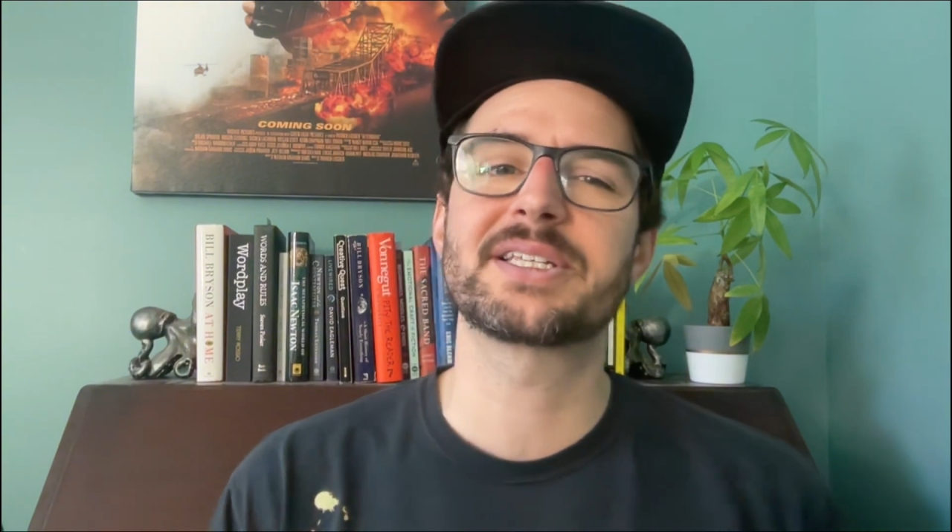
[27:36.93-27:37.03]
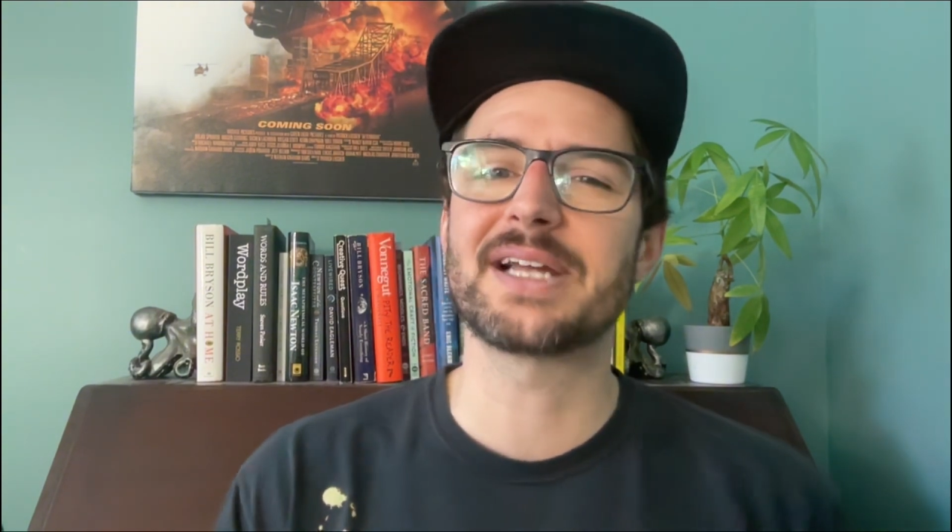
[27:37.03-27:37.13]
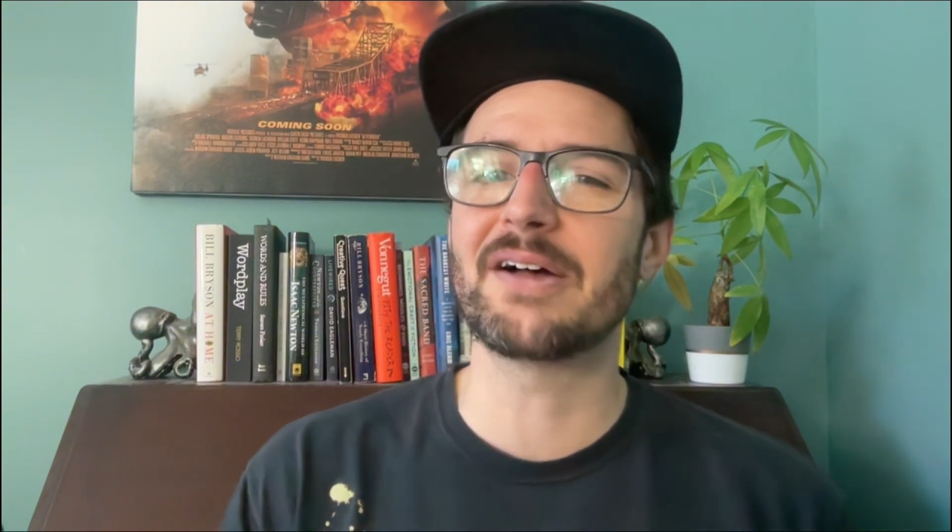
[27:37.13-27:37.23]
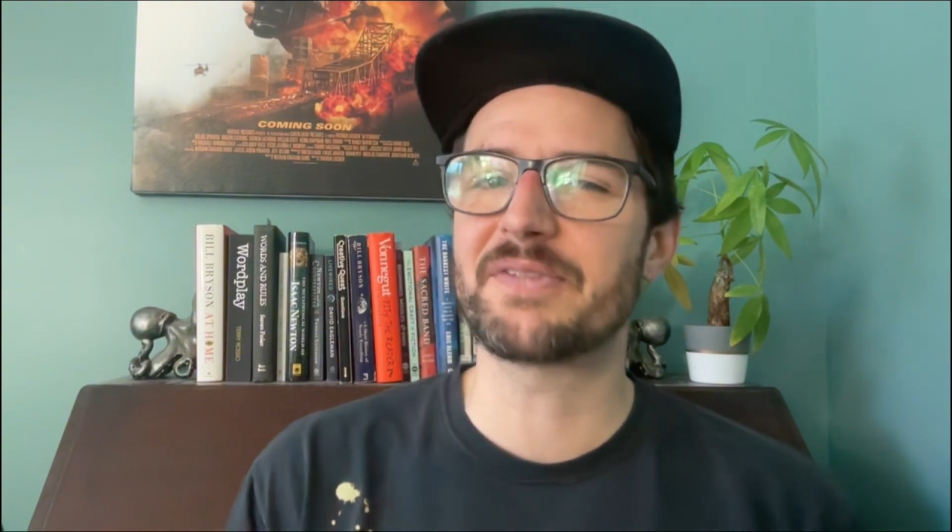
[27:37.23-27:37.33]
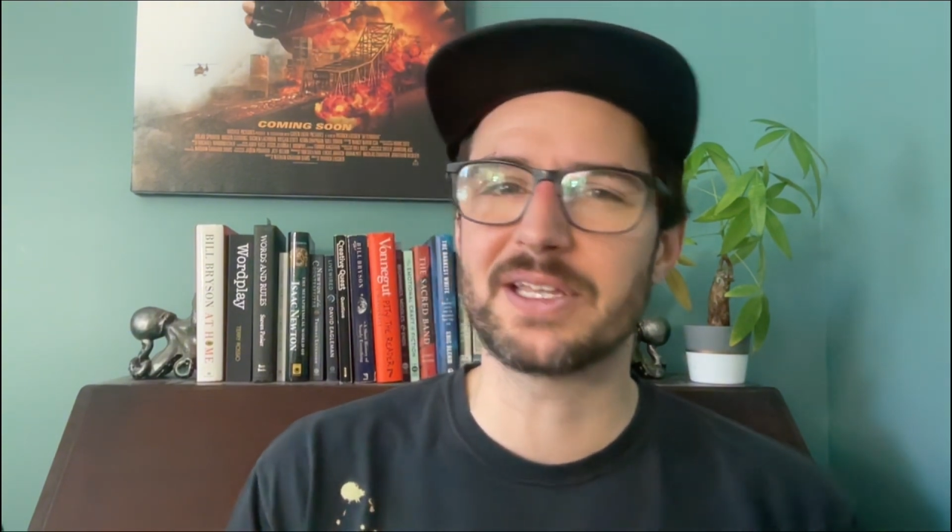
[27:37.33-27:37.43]

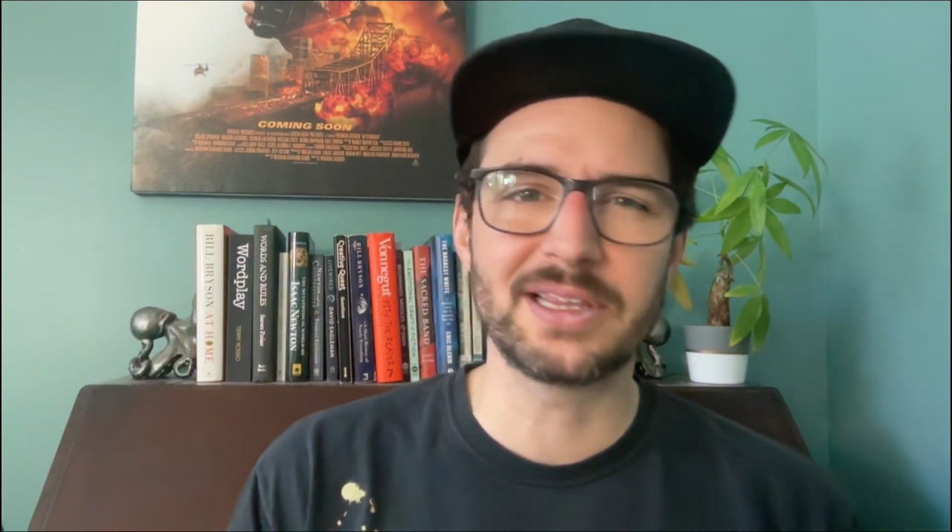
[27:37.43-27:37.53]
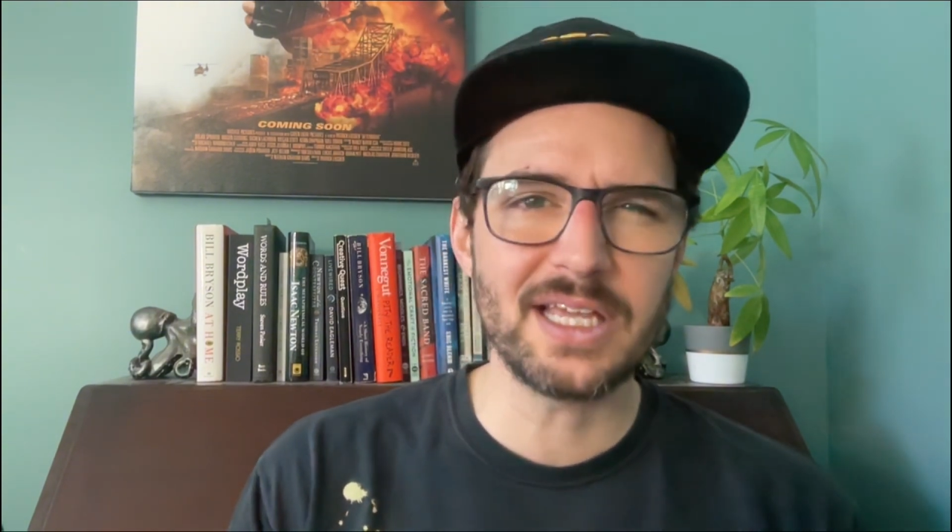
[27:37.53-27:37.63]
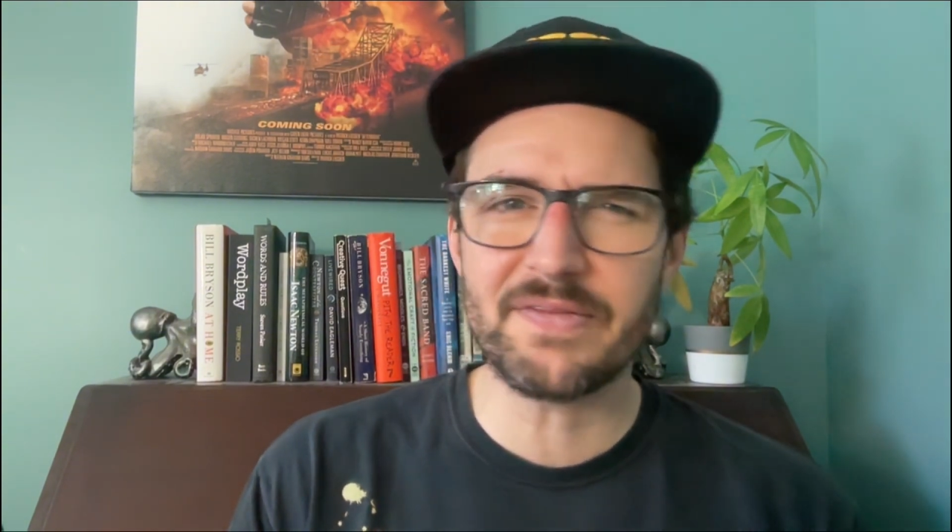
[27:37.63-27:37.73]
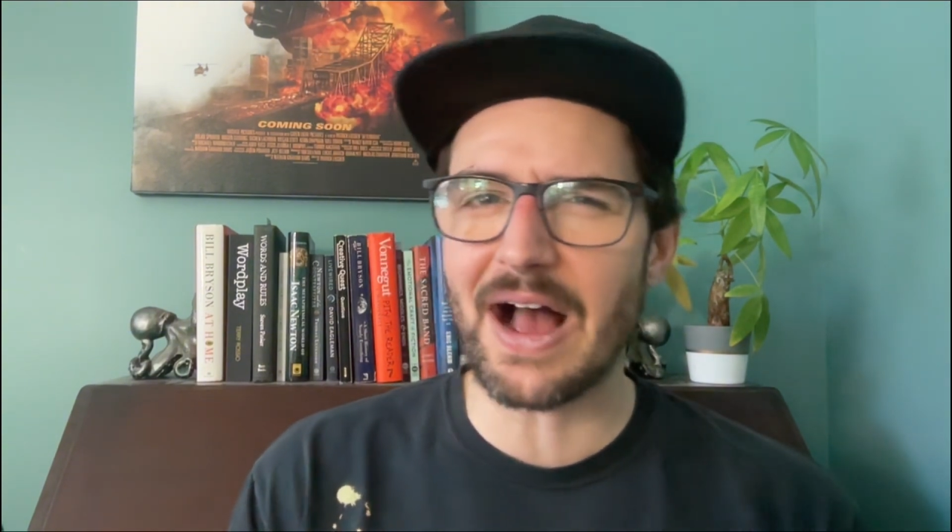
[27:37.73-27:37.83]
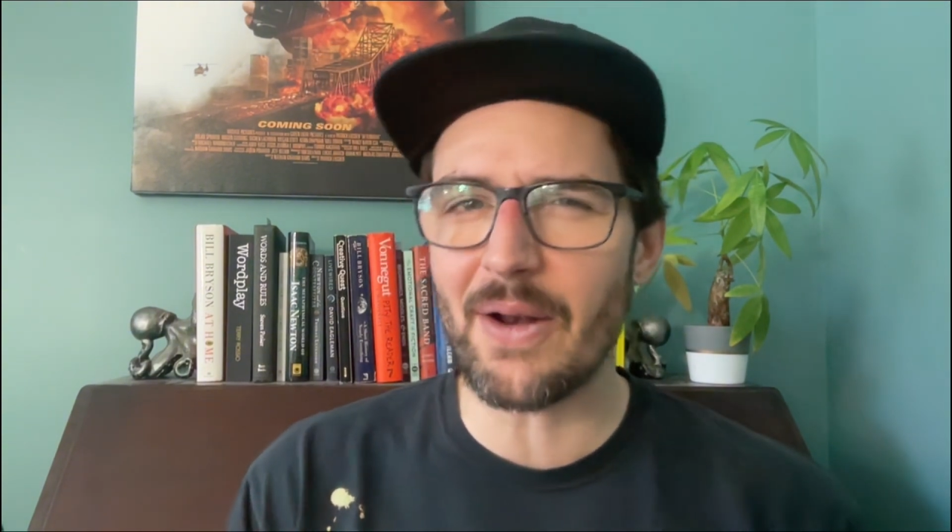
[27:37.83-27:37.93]
stuff and
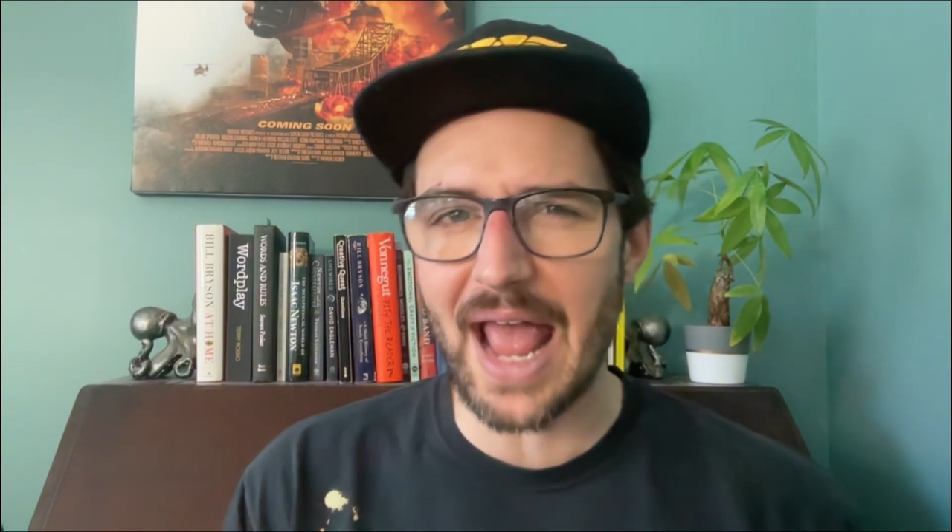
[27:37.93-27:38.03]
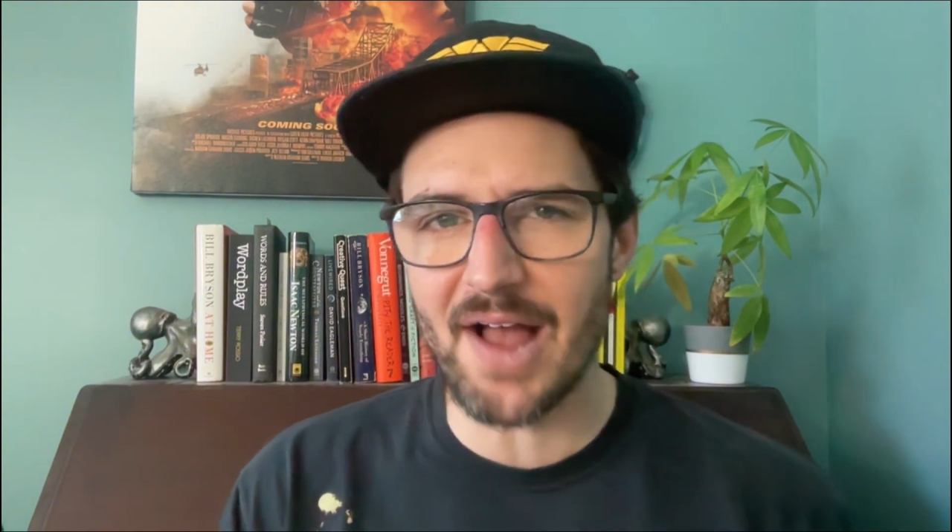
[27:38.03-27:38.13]
leave out